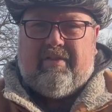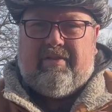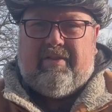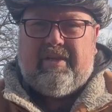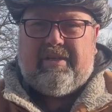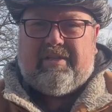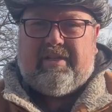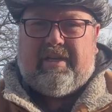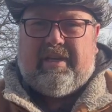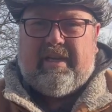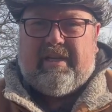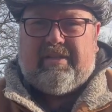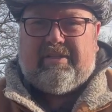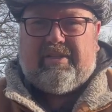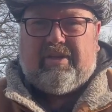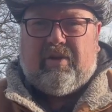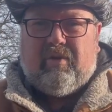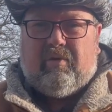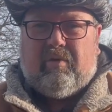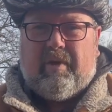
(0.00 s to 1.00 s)
This kit's
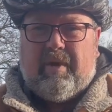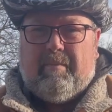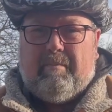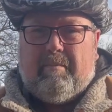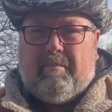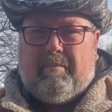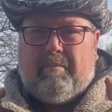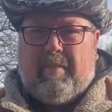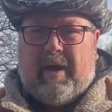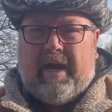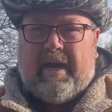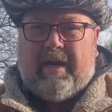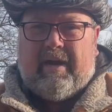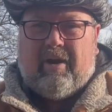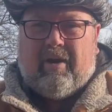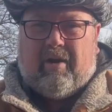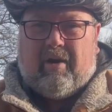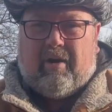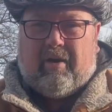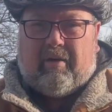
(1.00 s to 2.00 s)
going in my
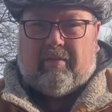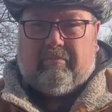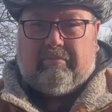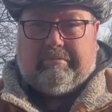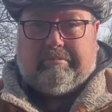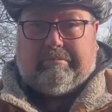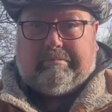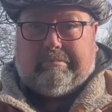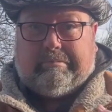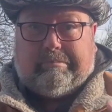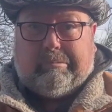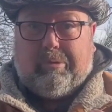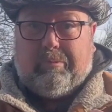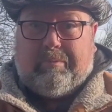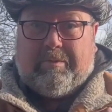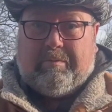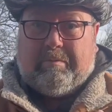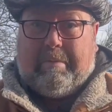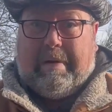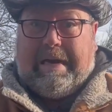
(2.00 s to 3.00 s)
car.
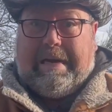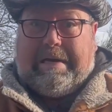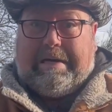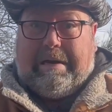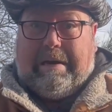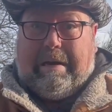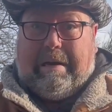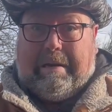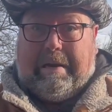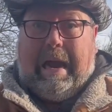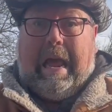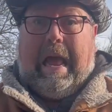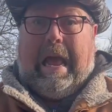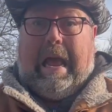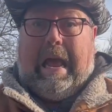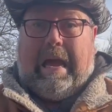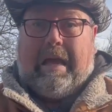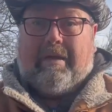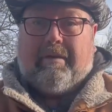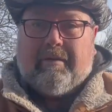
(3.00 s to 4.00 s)
Oops, my car.
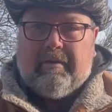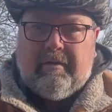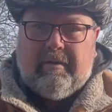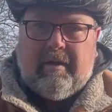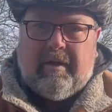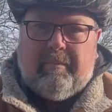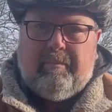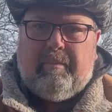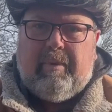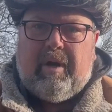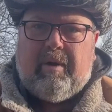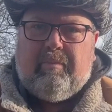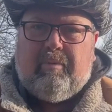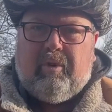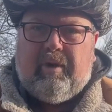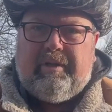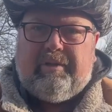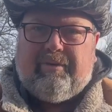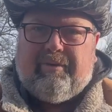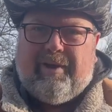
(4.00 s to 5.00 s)
Ha! Better
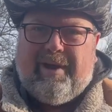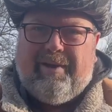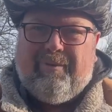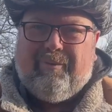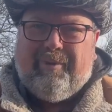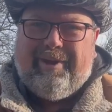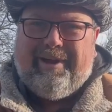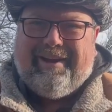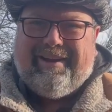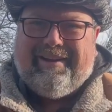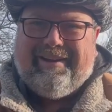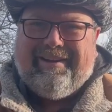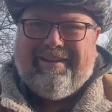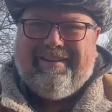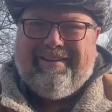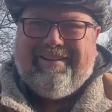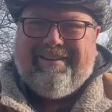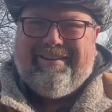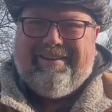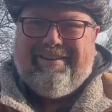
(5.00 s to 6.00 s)
point the right way.
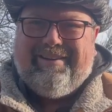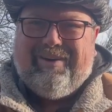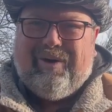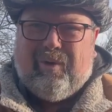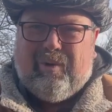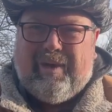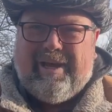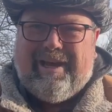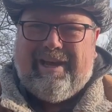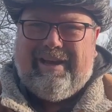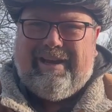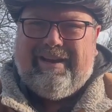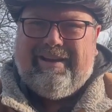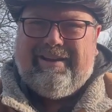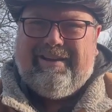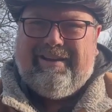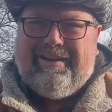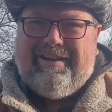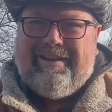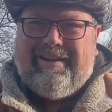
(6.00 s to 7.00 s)
Okay?
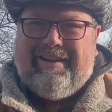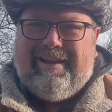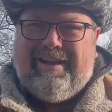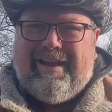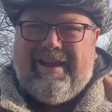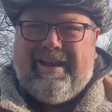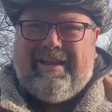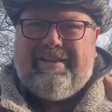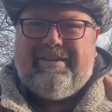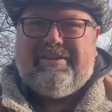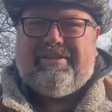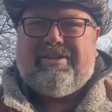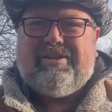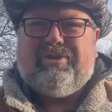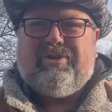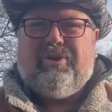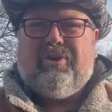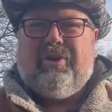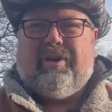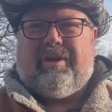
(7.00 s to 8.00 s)
Hey, this is
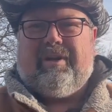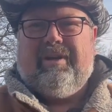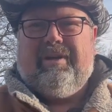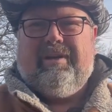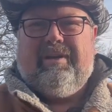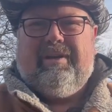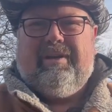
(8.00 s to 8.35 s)
Hook.